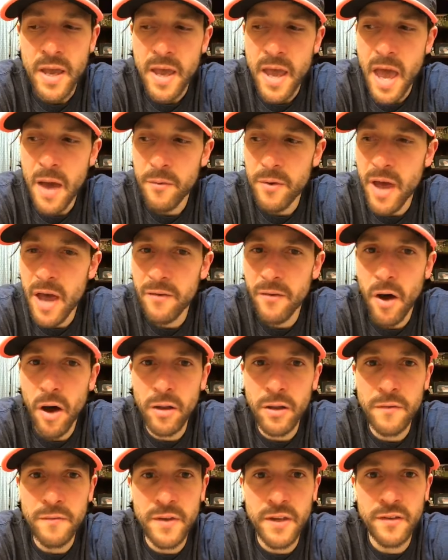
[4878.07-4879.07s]
And we have
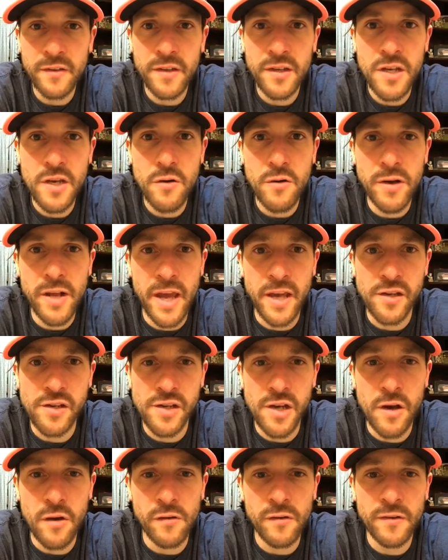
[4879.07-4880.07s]
all of these Q&A
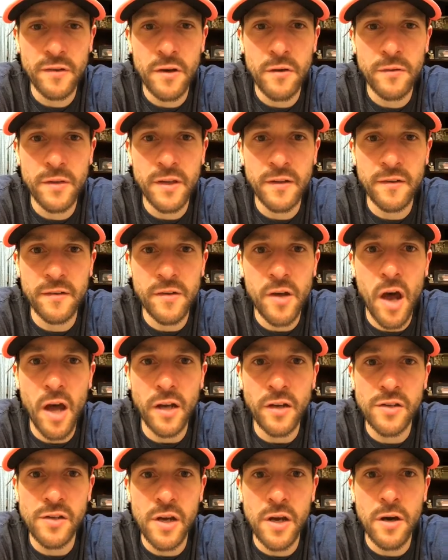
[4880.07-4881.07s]
shows. So this
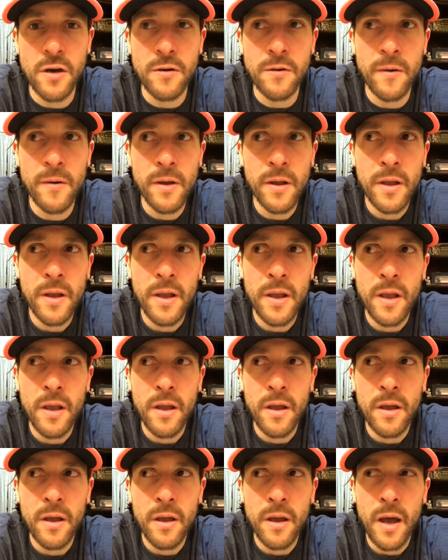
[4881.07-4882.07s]
talk show
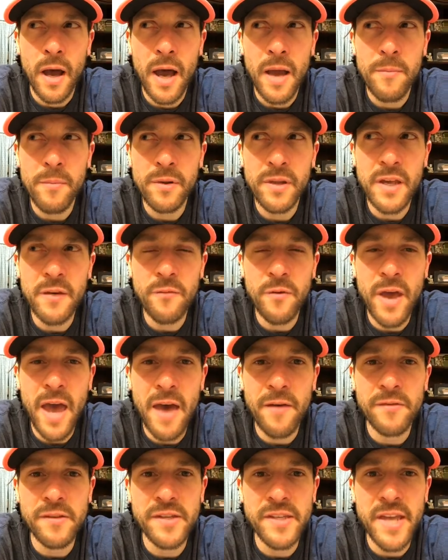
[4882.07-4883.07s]
I believe we
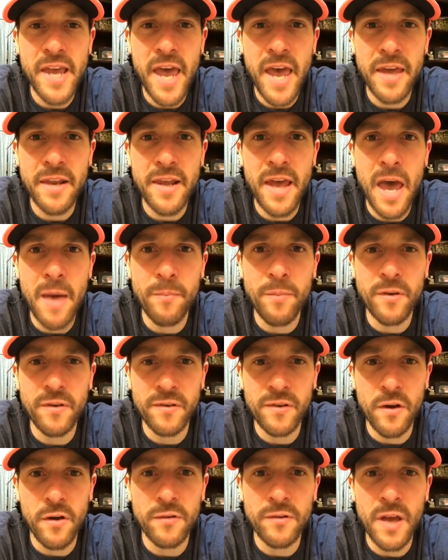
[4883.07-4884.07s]
have 10
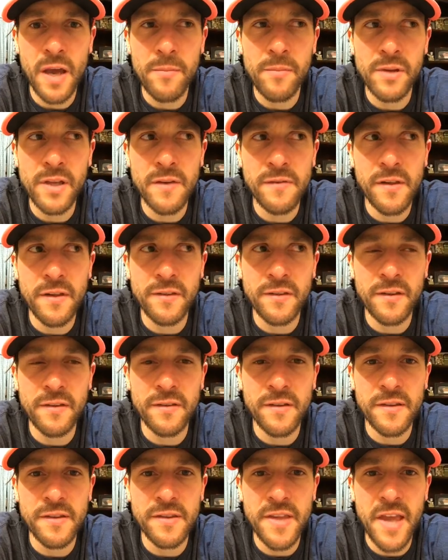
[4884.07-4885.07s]
episodes. I believe this is
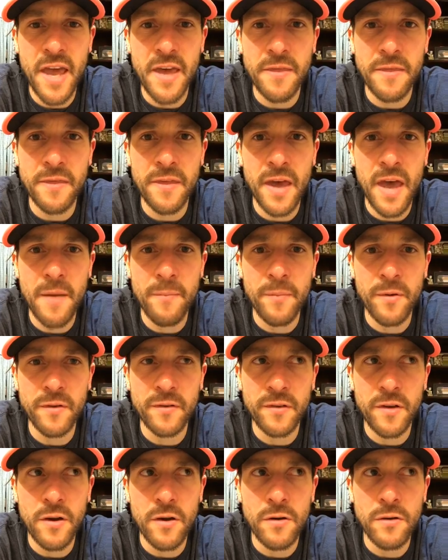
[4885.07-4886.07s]
the 10th
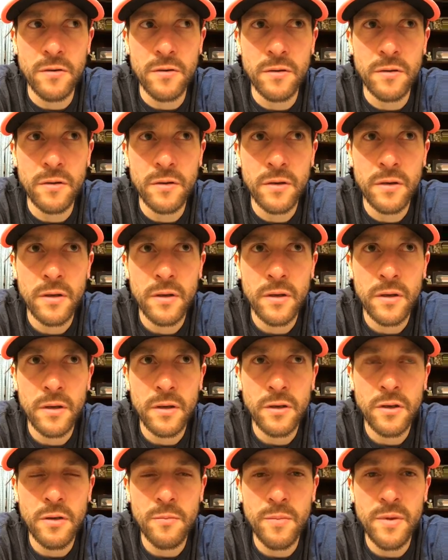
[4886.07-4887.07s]
episode,
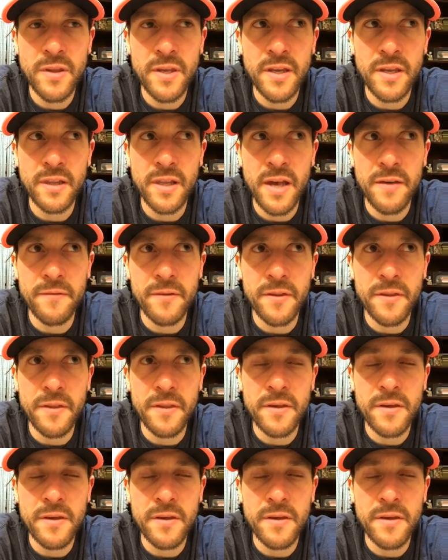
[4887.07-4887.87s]
could be the 11th,